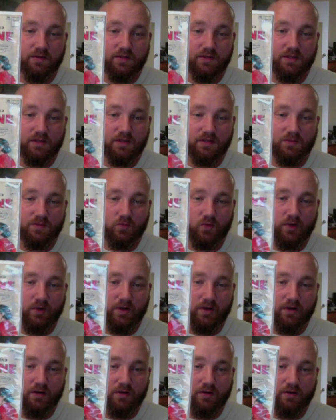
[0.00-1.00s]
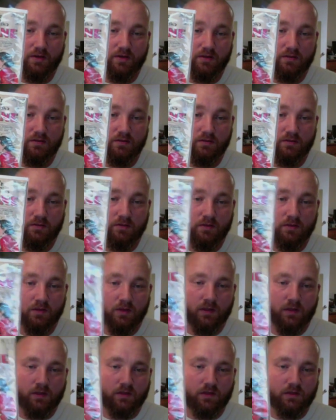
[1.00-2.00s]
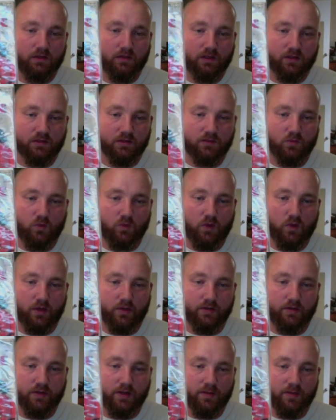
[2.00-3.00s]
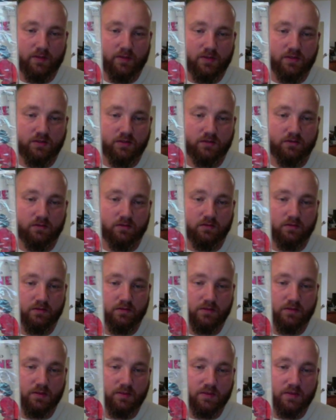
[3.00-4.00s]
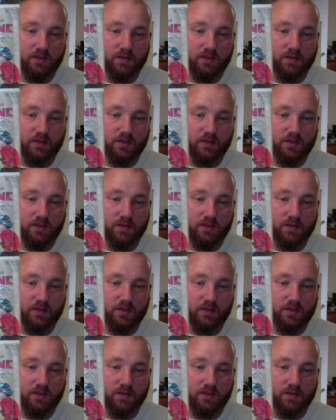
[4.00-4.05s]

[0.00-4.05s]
It's got some wear on it and like some water damage or something